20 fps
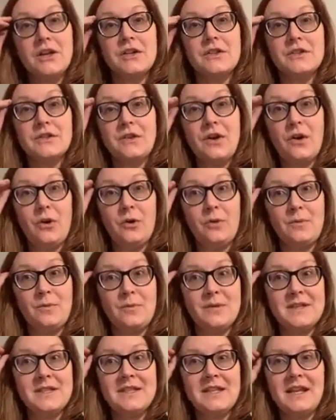So,
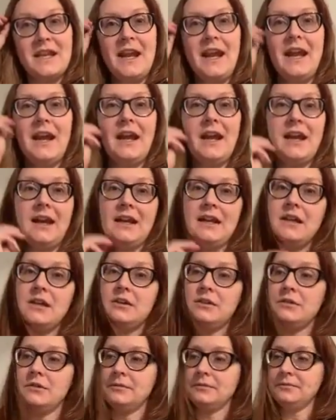today,
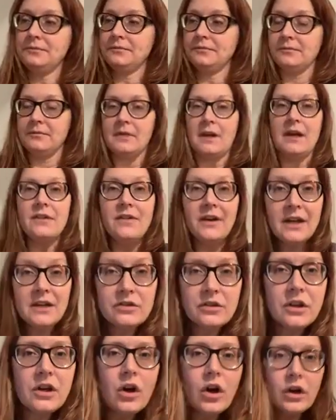I've
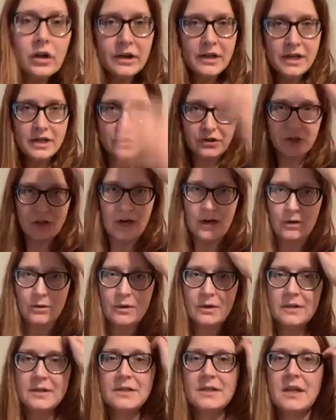actually already
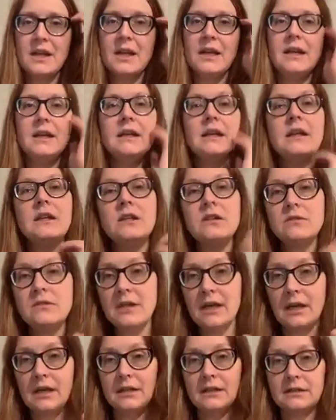showered today. Can you
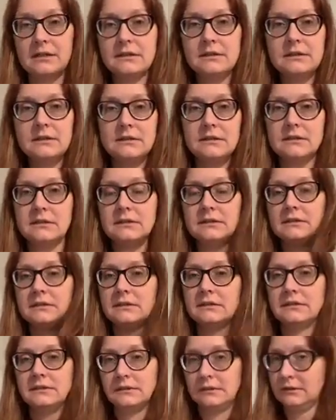tell?
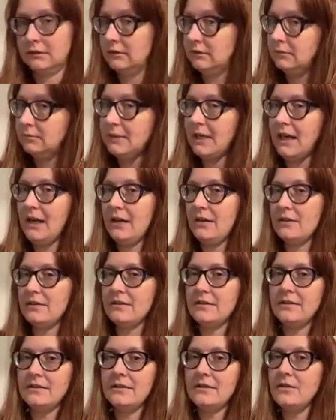My
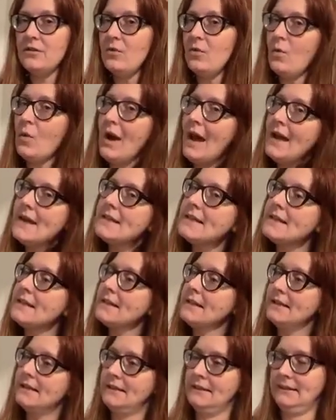hair's still wet.
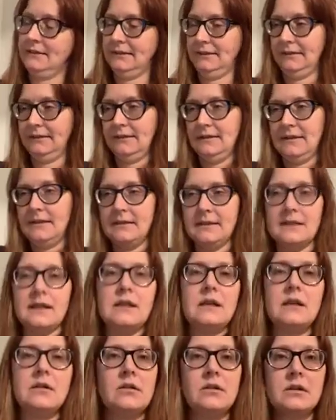It's
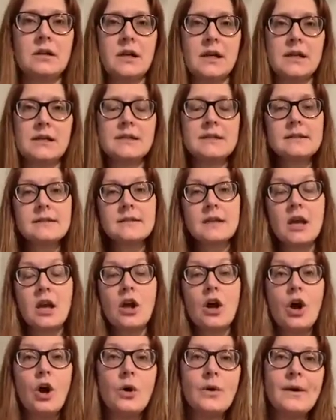glorious.
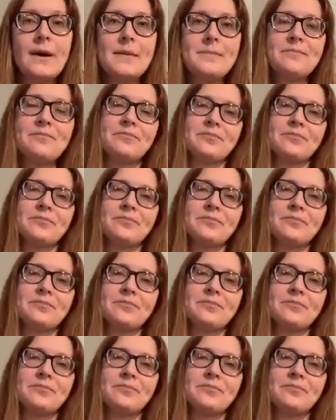Okay.